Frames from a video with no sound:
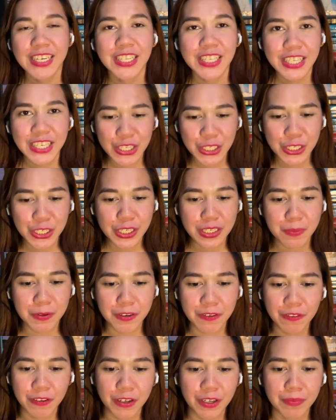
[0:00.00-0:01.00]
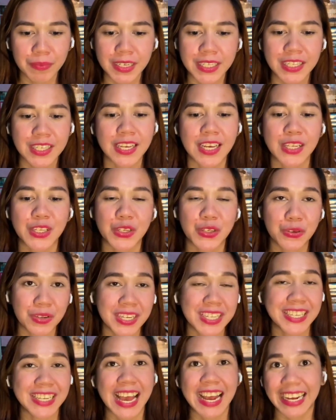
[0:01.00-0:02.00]
teachers performance, and
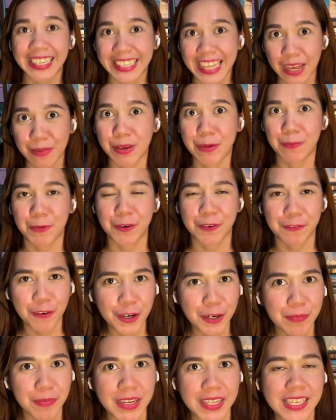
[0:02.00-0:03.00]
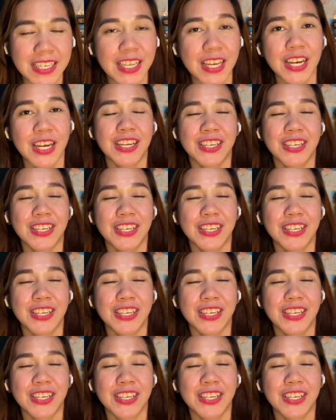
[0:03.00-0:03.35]
students academic performance.